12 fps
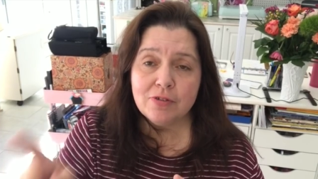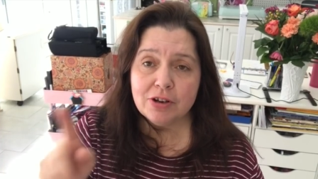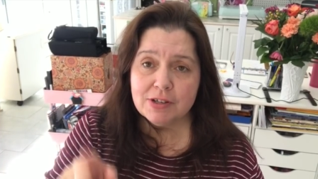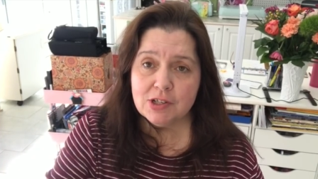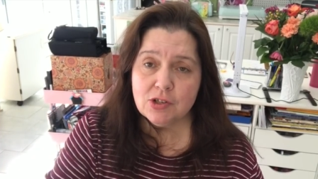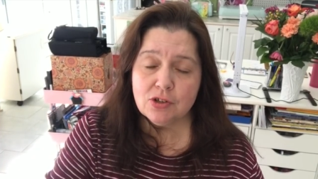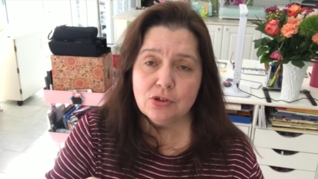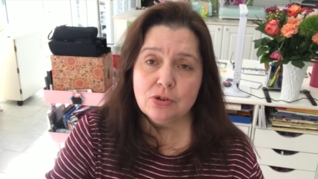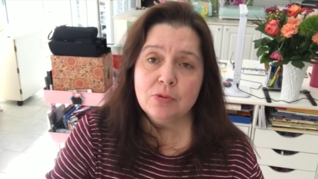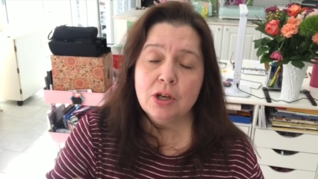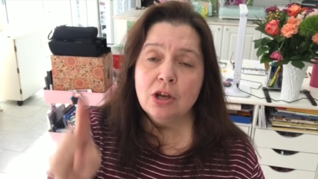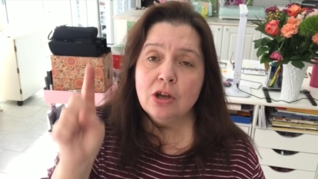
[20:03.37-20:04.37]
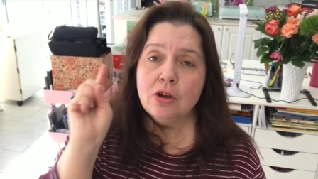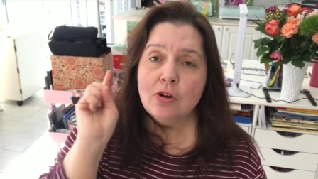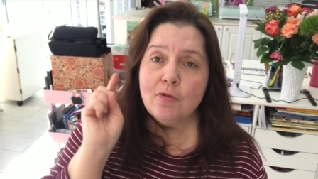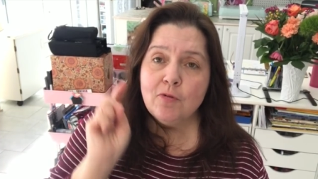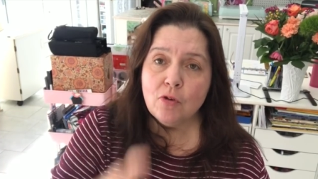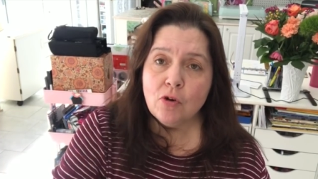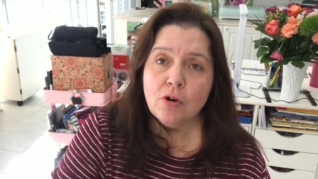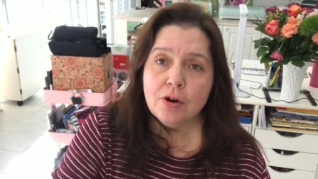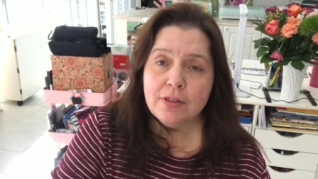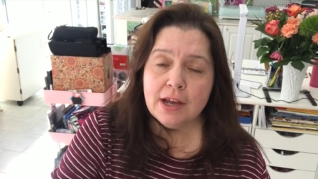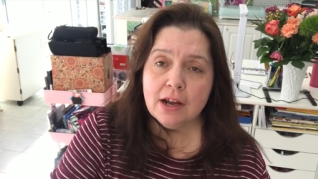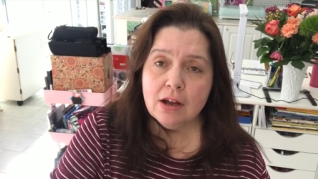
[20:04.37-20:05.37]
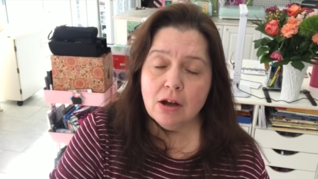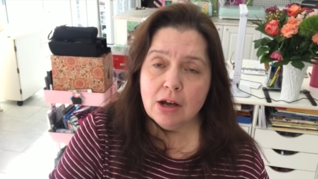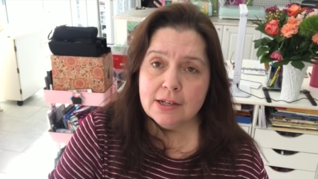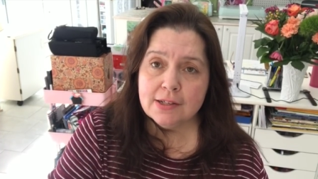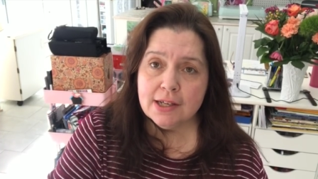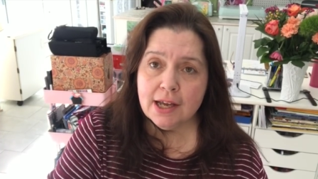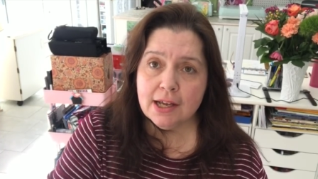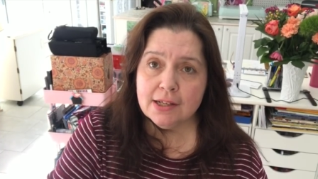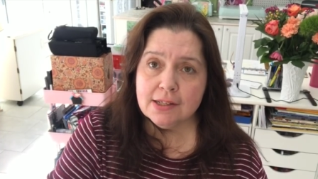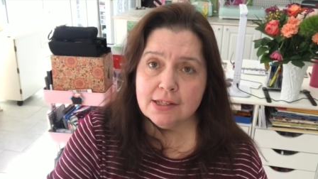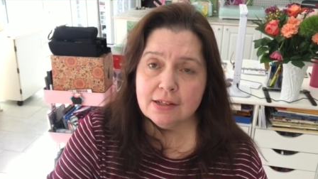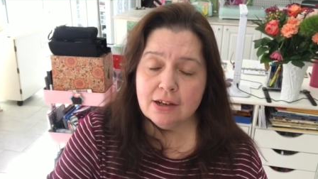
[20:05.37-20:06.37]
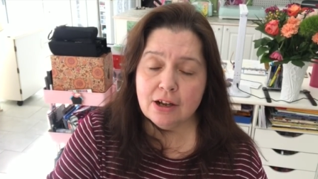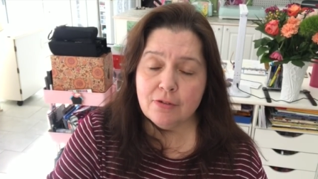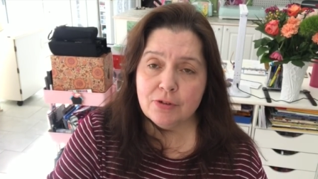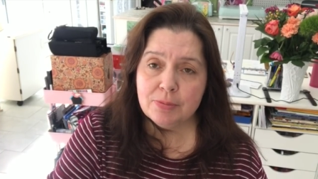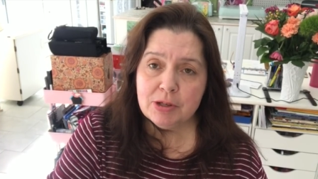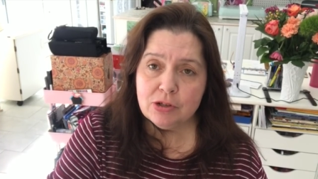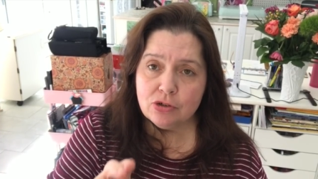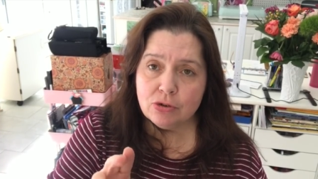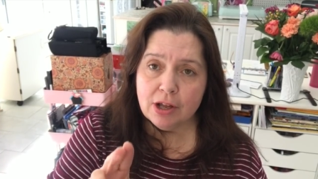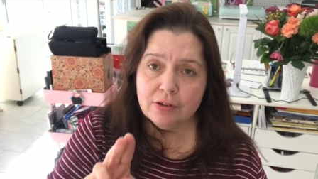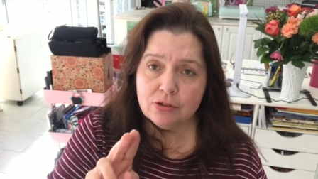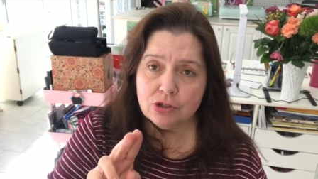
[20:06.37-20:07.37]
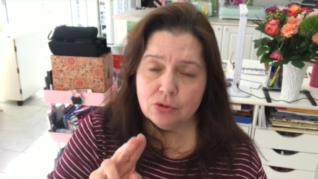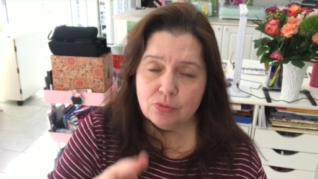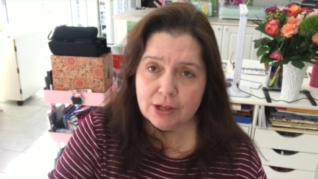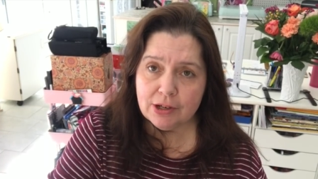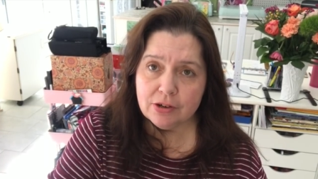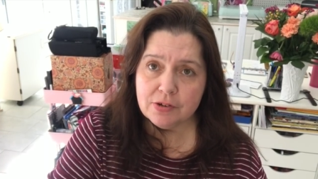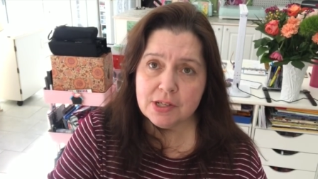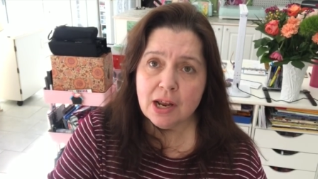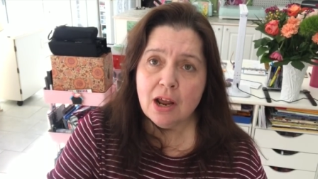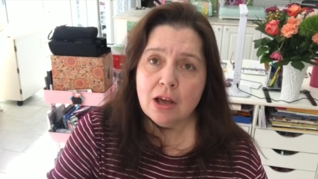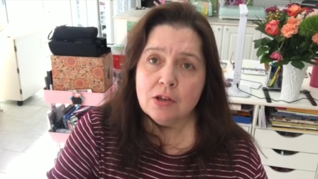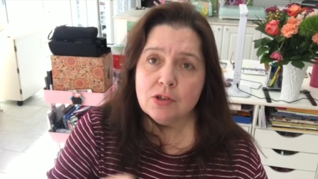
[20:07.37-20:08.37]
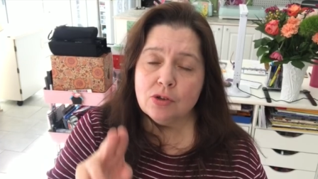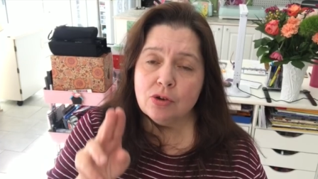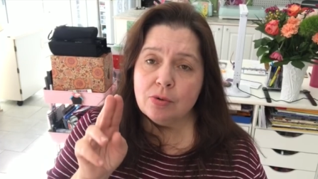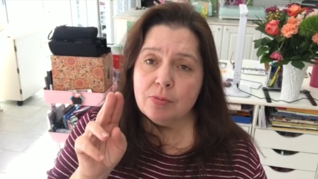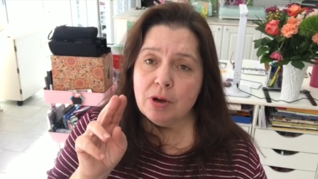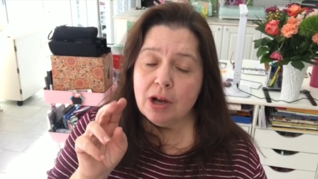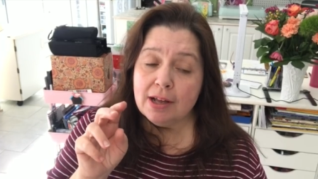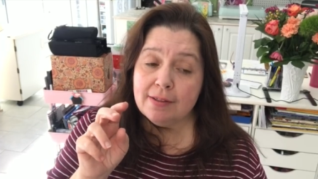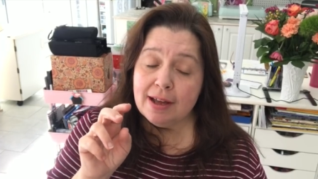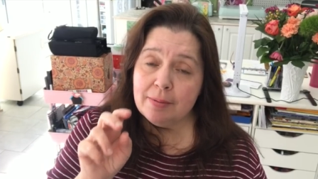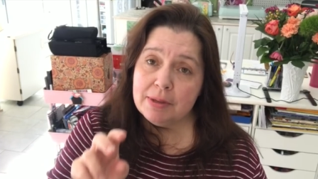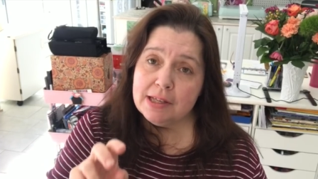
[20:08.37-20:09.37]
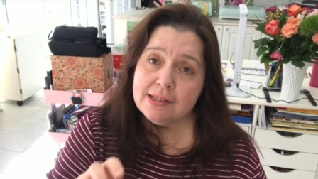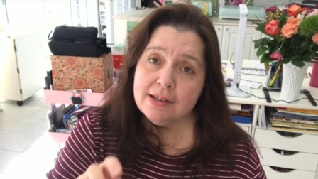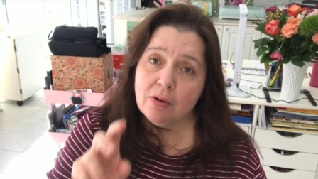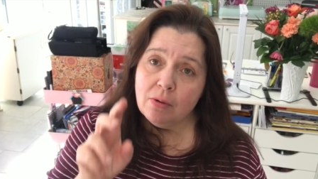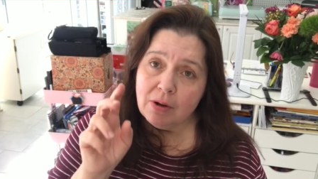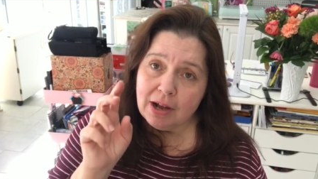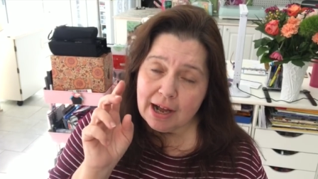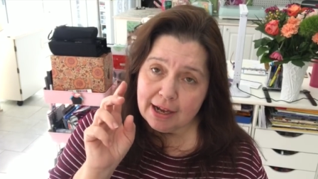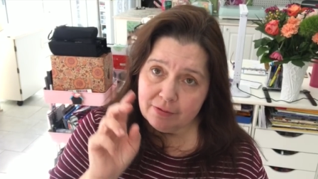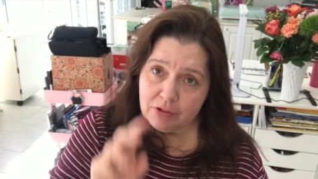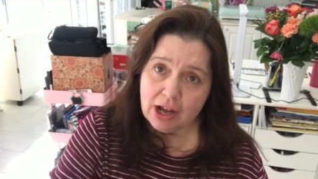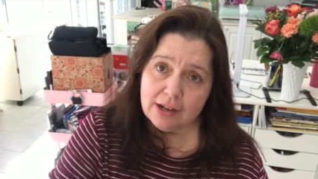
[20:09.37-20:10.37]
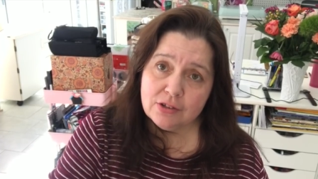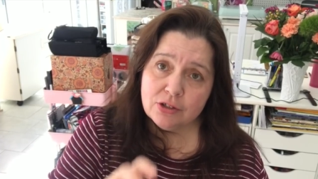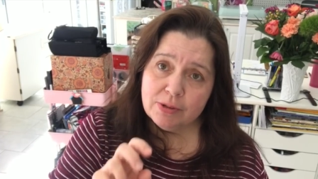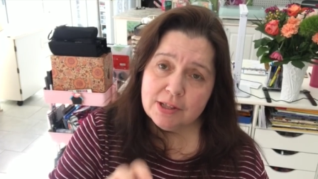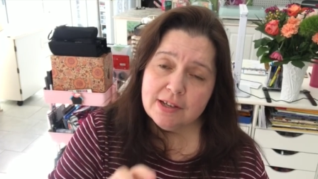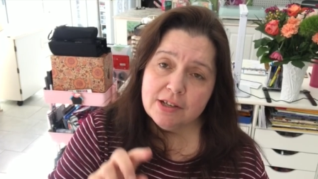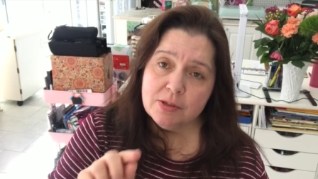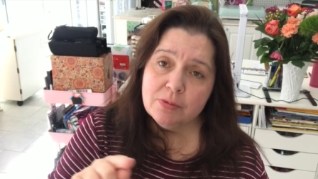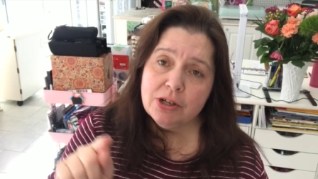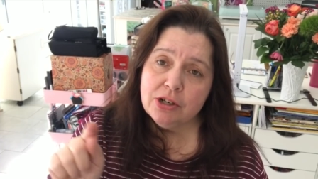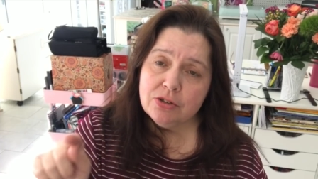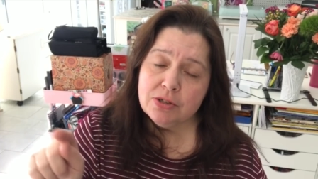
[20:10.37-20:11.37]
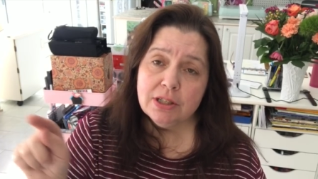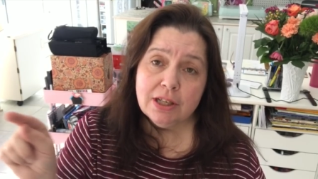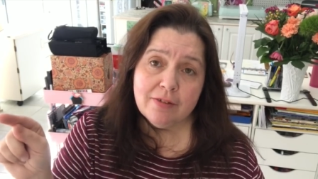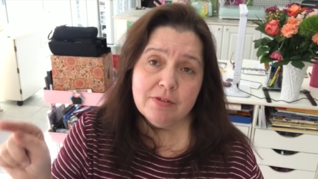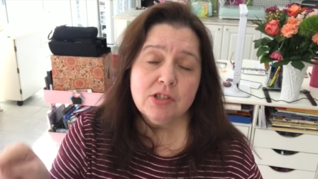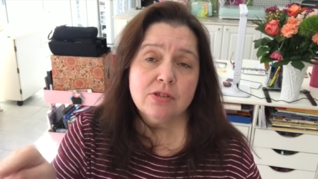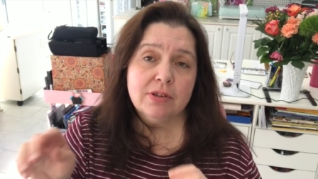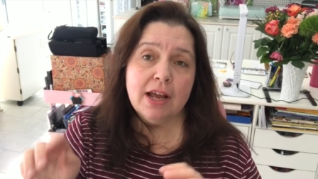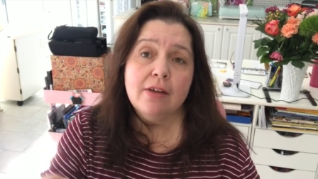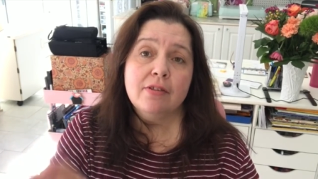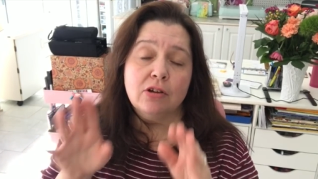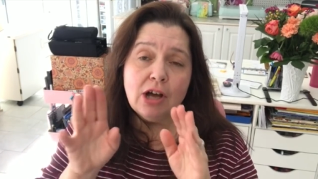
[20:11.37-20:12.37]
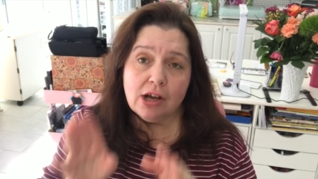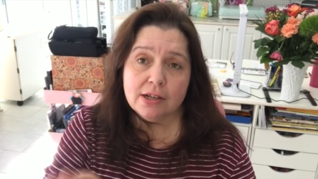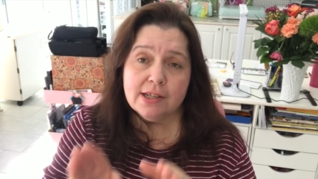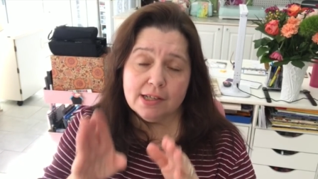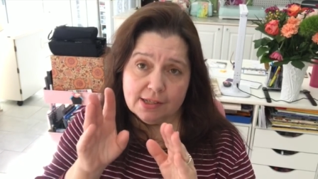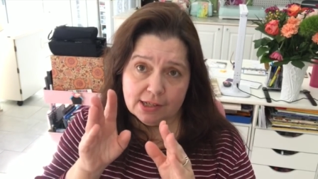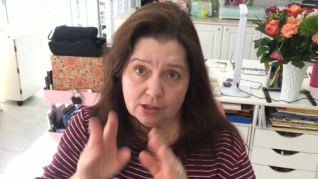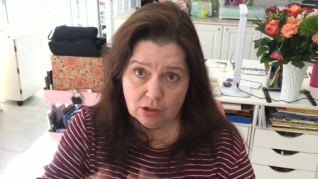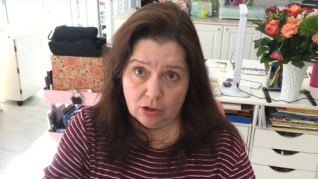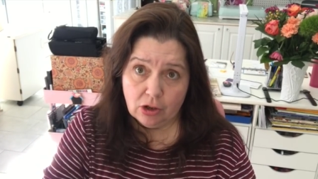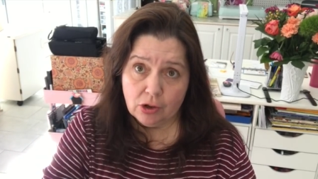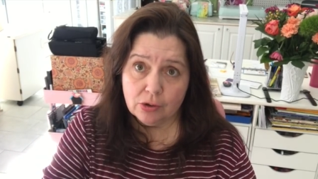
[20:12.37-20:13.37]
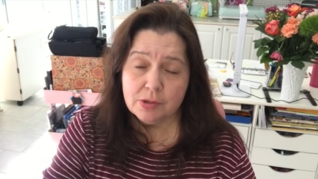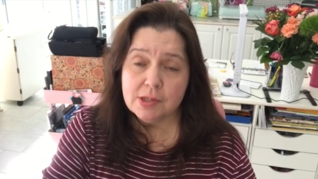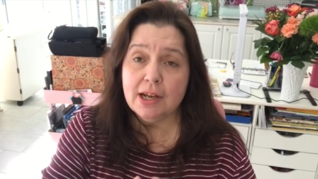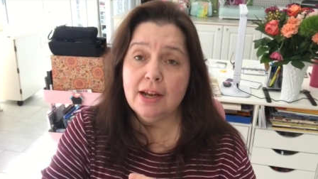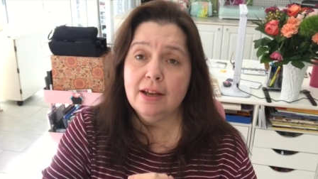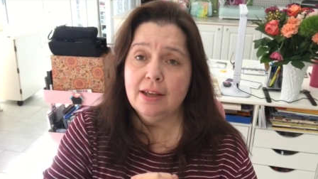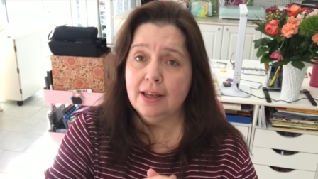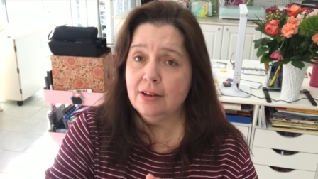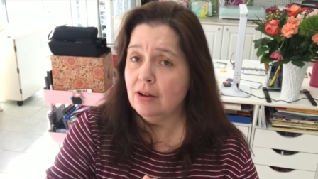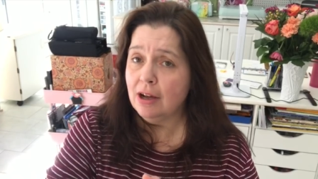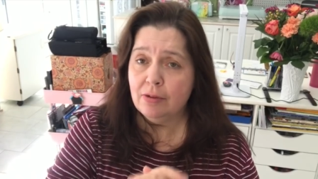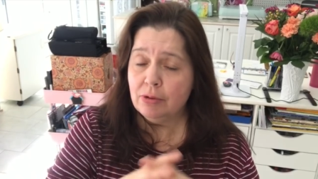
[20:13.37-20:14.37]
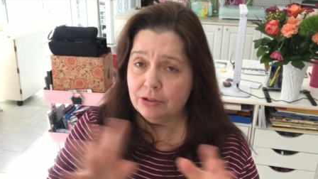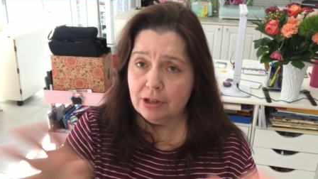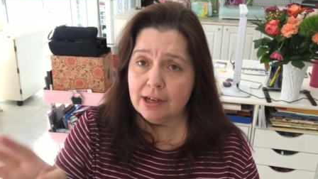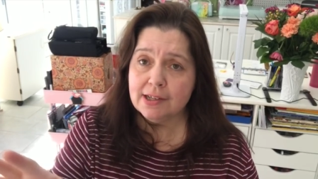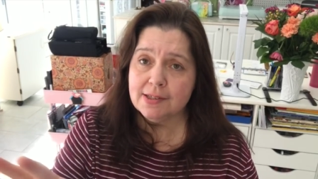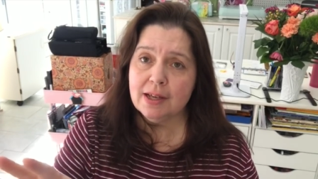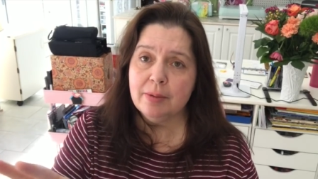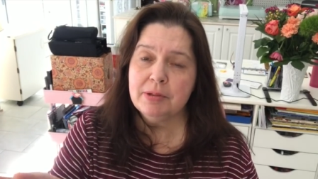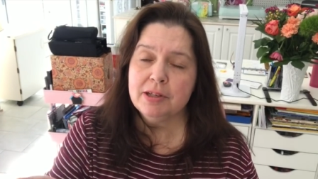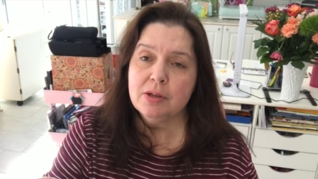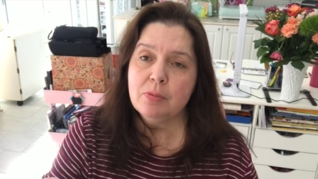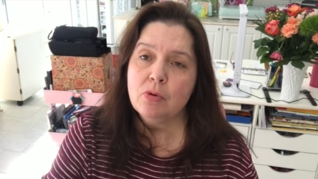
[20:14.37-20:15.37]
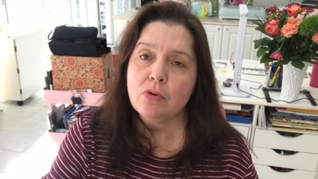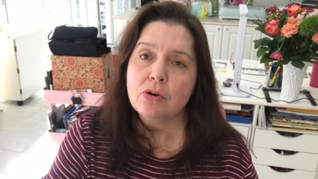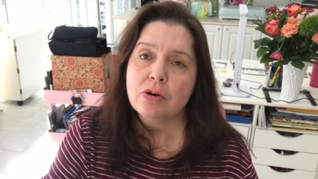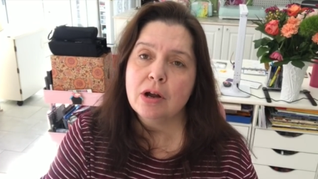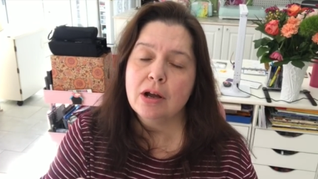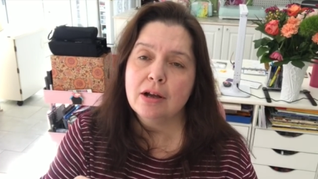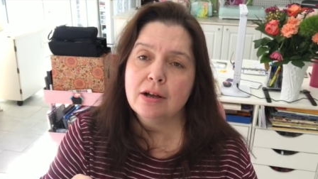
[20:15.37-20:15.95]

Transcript: very soon for that contest for me to draw the two winners. So that means that I have gotten to 1111, so now the contest is closed. I will not accept any more